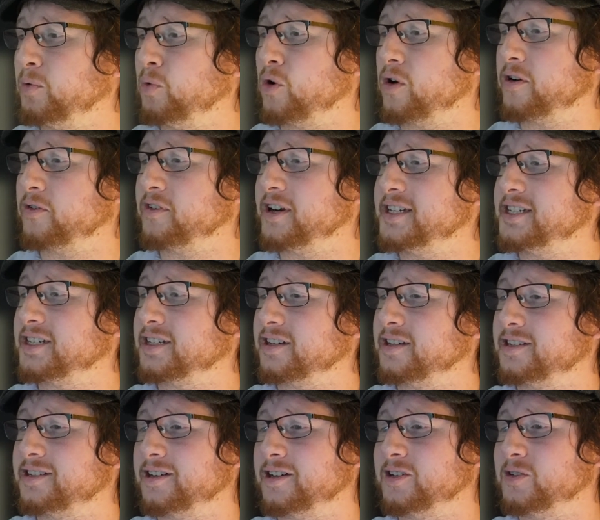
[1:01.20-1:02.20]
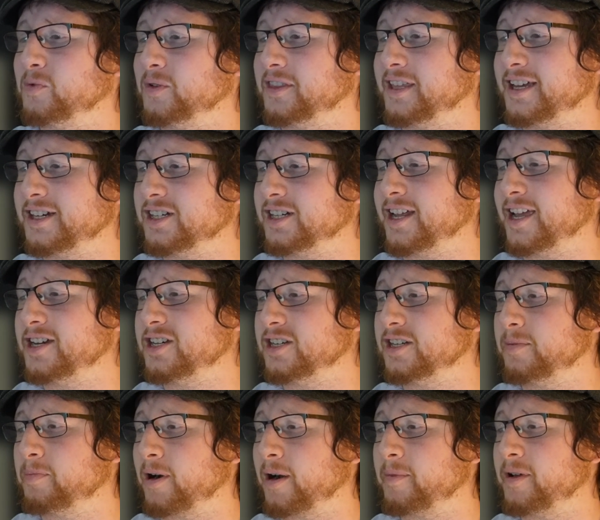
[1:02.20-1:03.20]
Warren raises concerns with Education
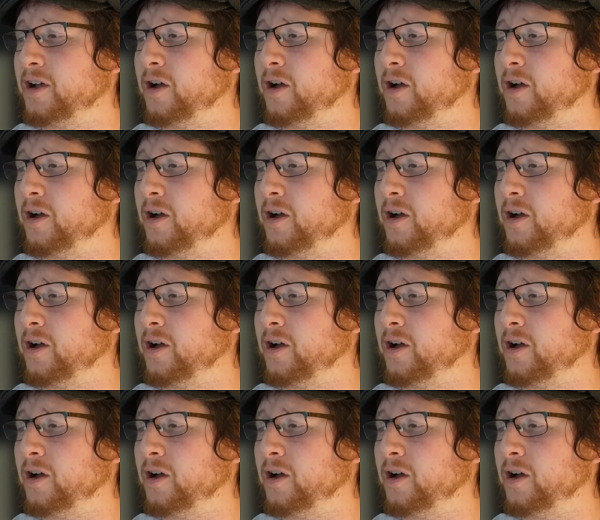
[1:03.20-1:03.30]
Department